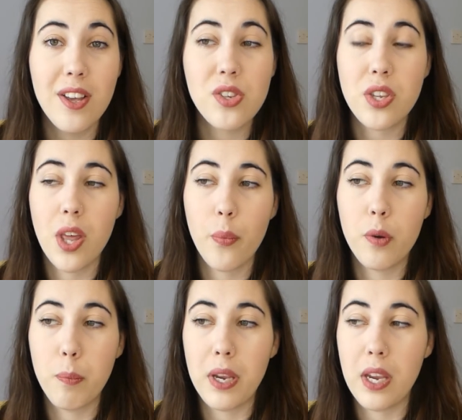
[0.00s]
So there
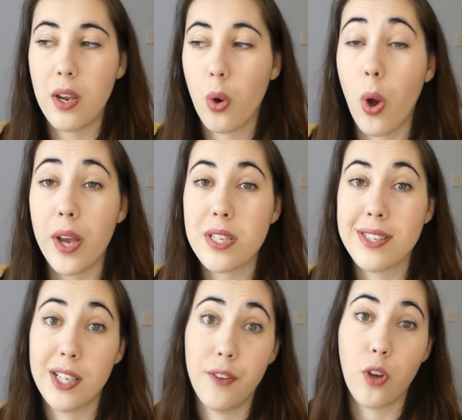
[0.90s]
would be quite
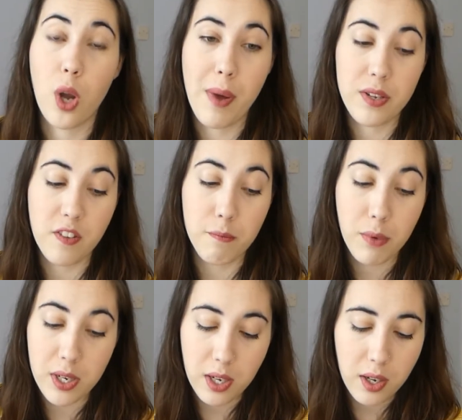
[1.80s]
significant amounts of
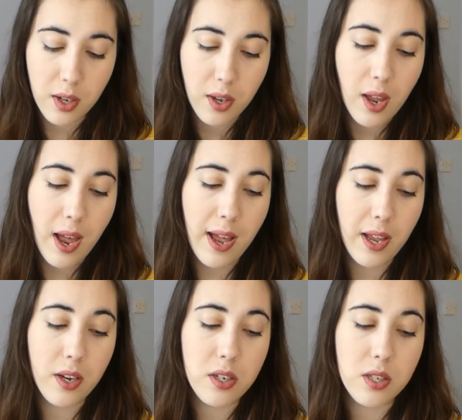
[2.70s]
money.
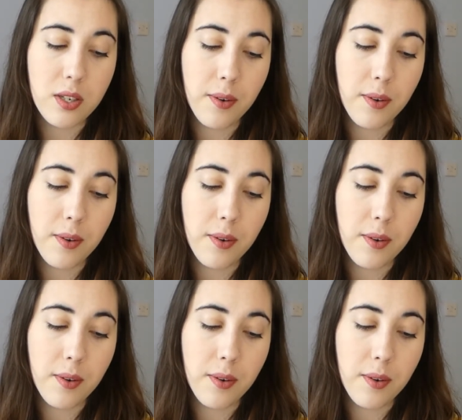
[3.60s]
And